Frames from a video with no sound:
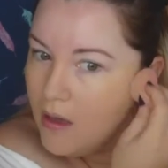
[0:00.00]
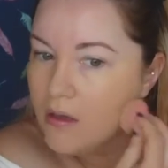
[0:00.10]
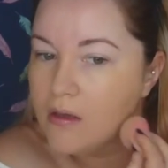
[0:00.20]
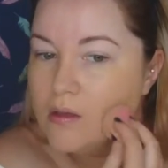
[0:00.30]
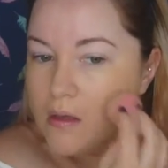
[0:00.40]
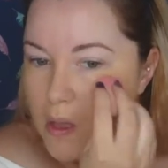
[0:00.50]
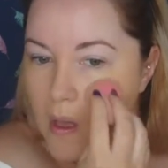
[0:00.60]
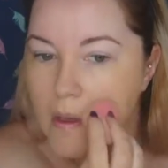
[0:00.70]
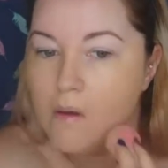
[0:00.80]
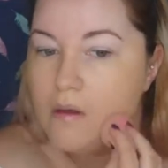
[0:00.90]
blending it
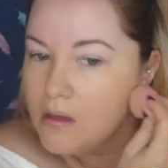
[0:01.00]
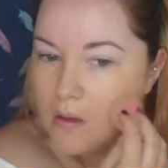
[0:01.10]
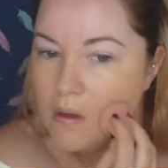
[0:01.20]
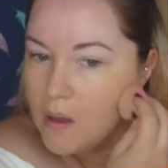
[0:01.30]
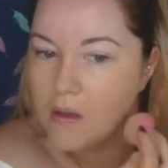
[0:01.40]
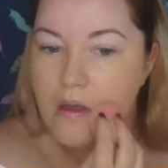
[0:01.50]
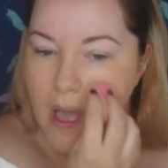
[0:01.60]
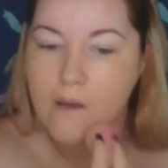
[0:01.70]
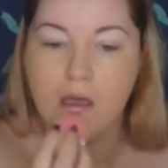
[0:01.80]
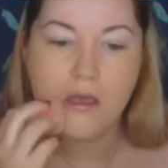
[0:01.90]
all away
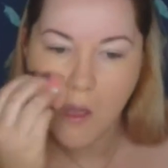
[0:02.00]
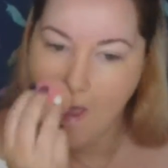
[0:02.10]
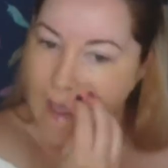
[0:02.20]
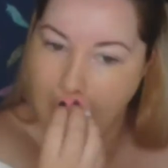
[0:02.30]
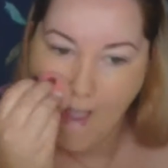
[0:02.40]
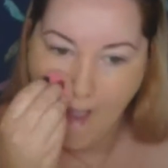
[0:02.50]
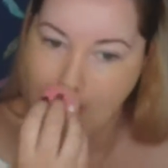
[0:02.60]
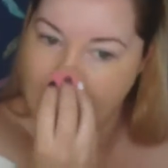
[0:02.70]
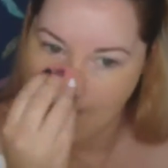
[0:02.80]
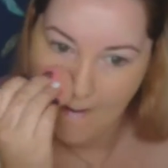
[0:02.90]
nice and seamlessly.